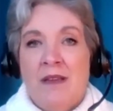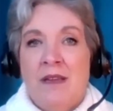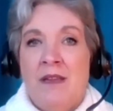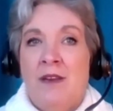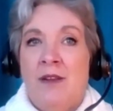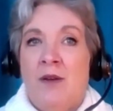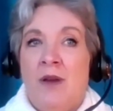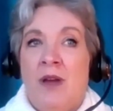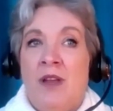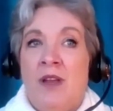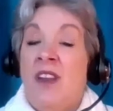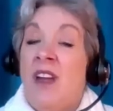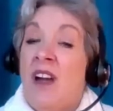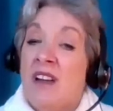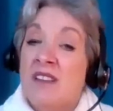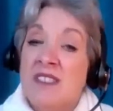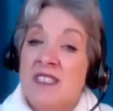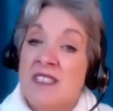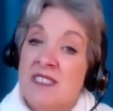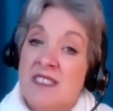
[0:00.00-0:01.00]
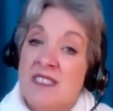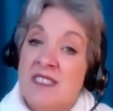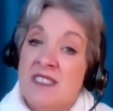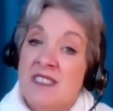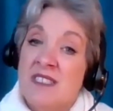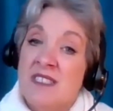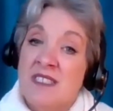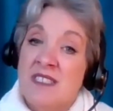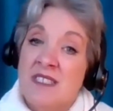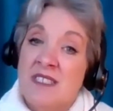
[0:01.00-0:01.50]
A
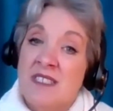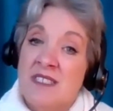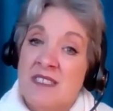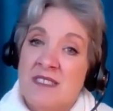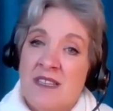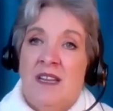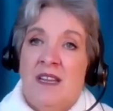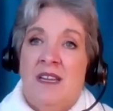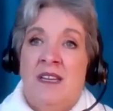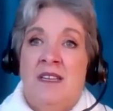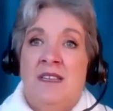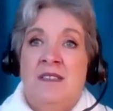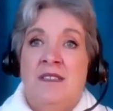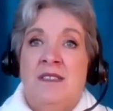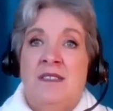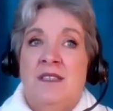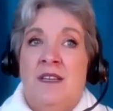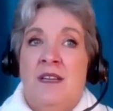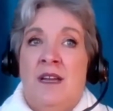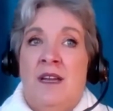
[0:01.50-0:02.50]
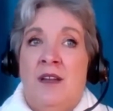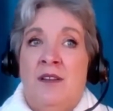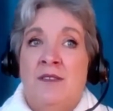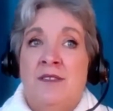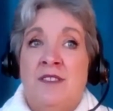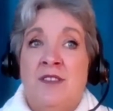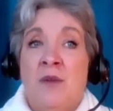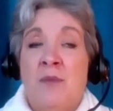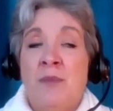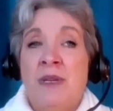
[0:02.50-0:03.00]
narcissist is
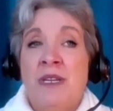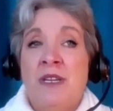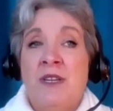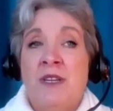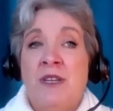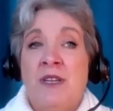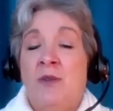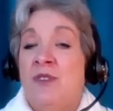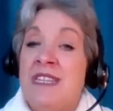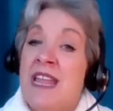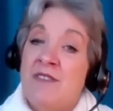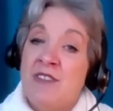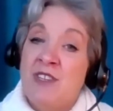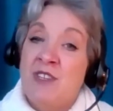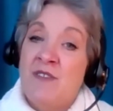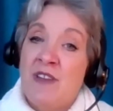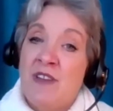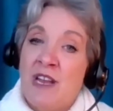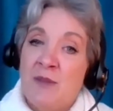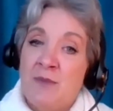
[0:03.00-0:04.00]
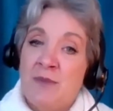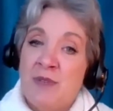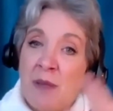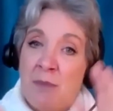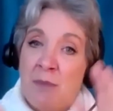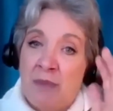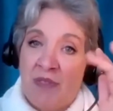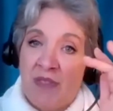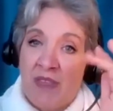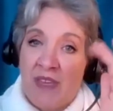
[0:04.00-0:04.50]
somebody who's never developed
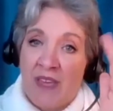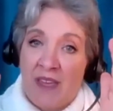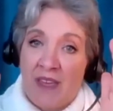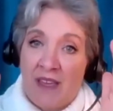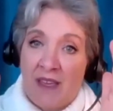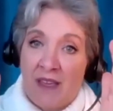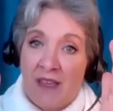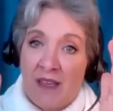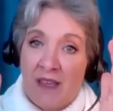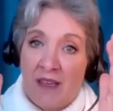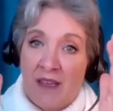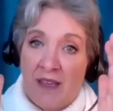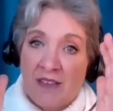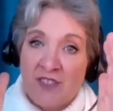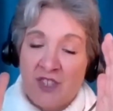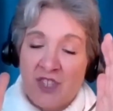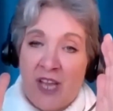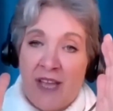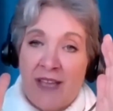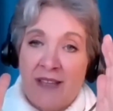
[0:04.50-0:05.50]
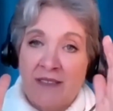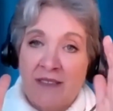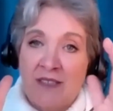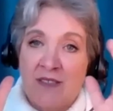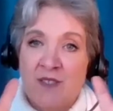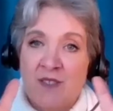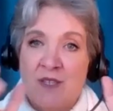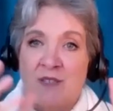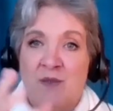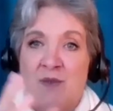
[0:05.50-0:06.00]
empathy as a child,
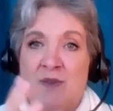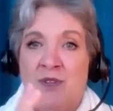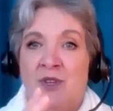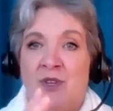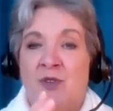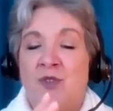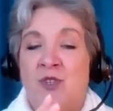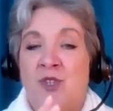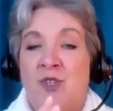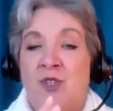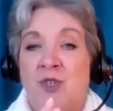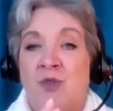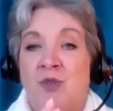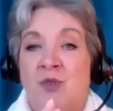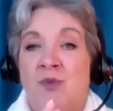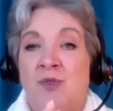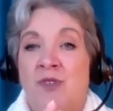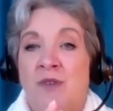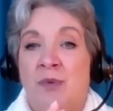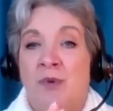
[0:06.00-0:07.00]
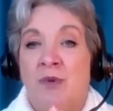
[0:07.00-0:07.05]
because as children are